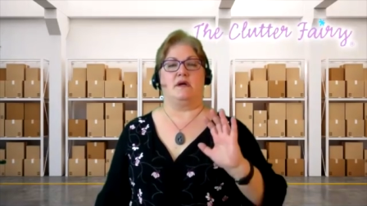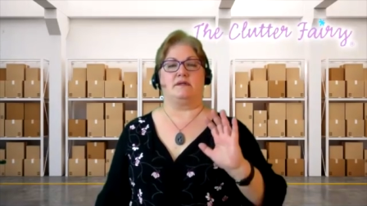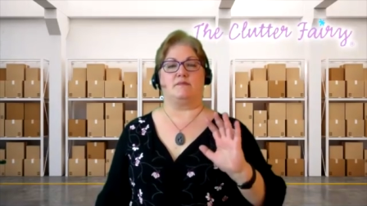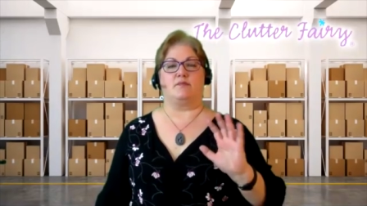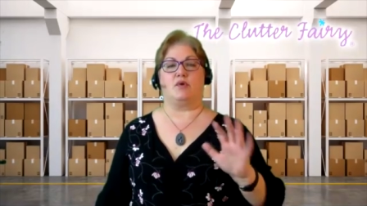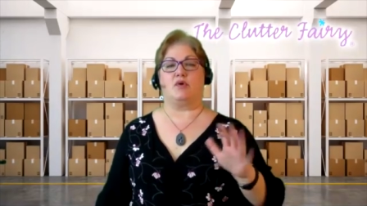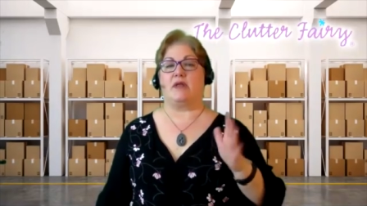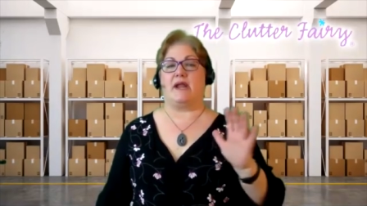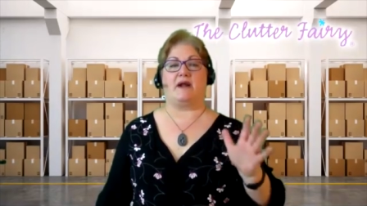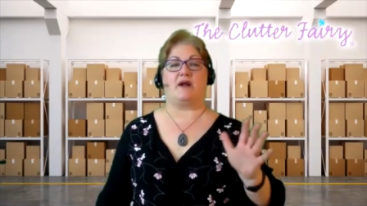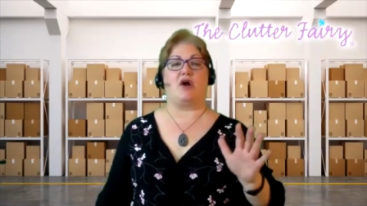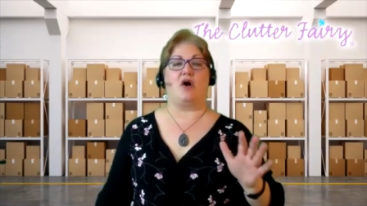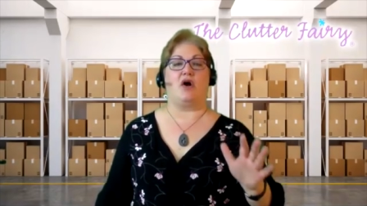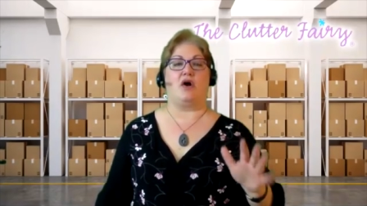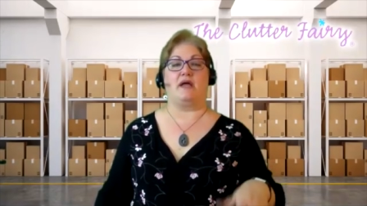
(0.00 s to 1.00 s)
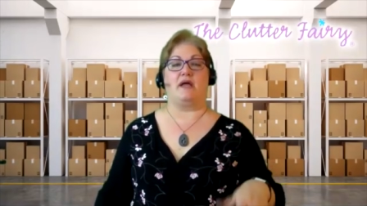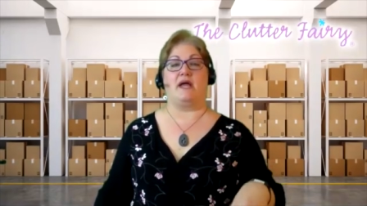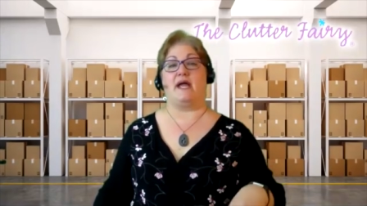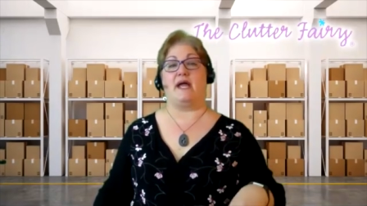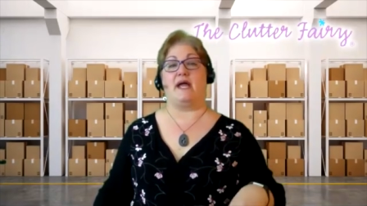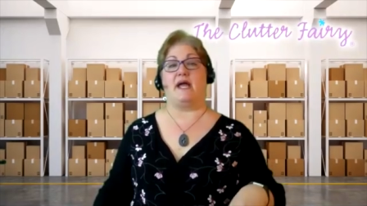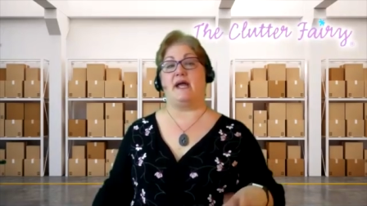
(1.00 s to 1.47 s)
pull out a call,
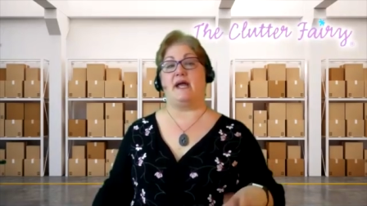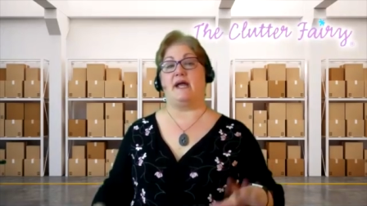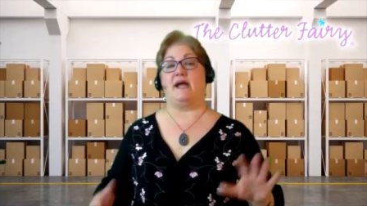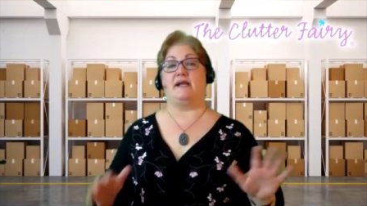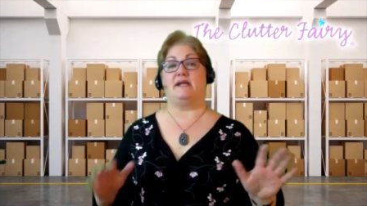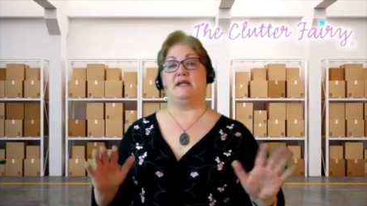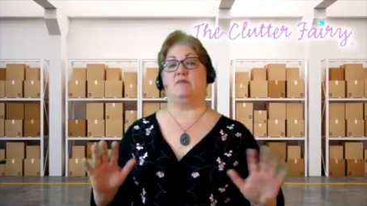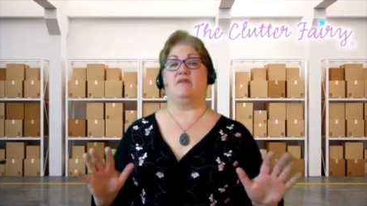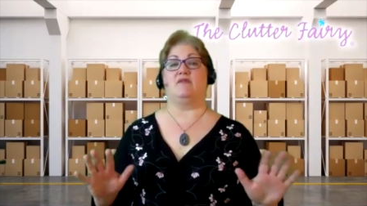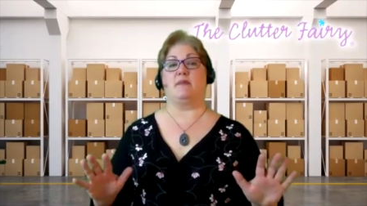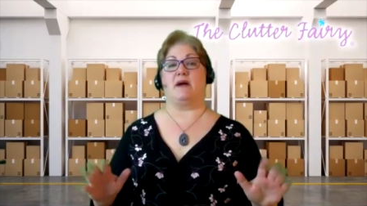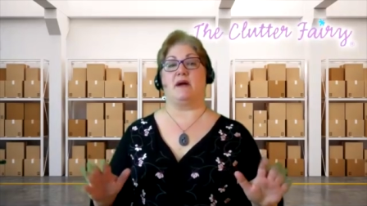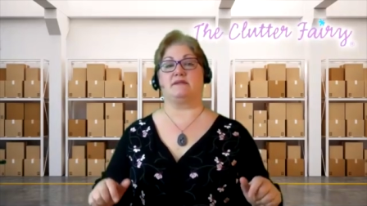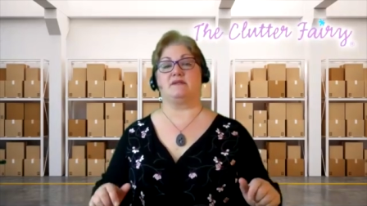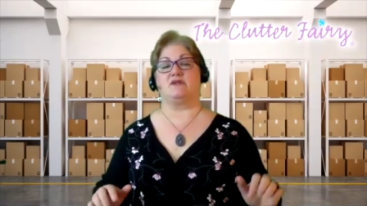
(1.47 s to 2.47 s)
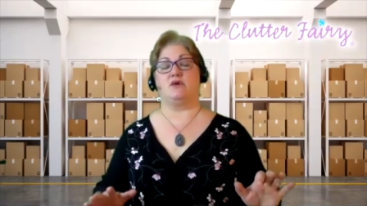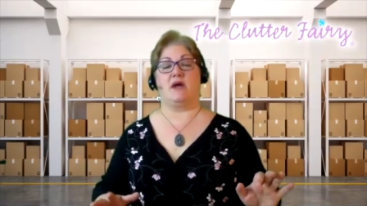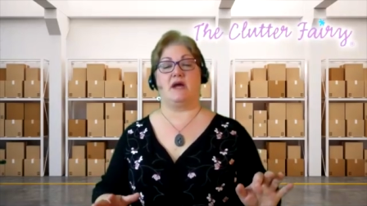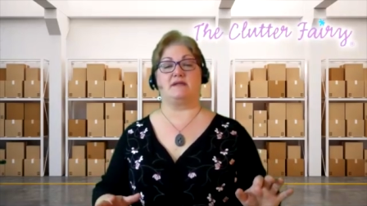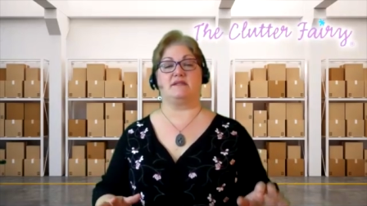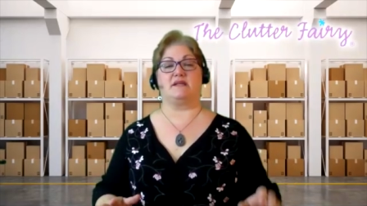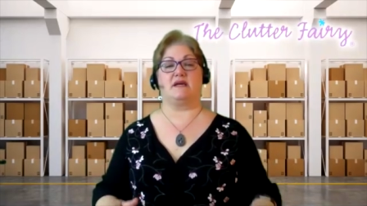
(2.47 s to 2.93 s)
hey, I need moving boxes, who has
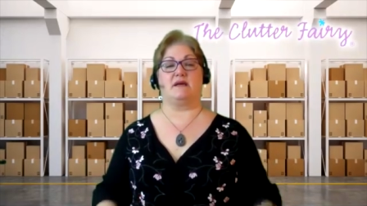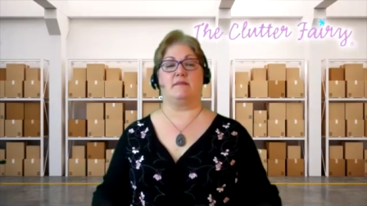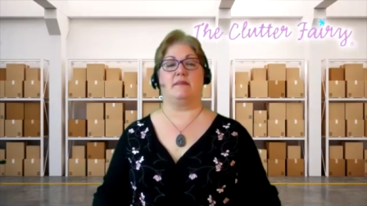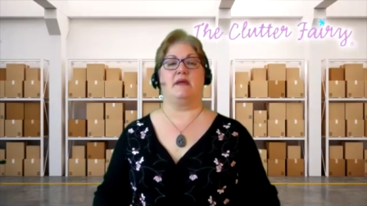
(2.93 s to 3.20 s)
some?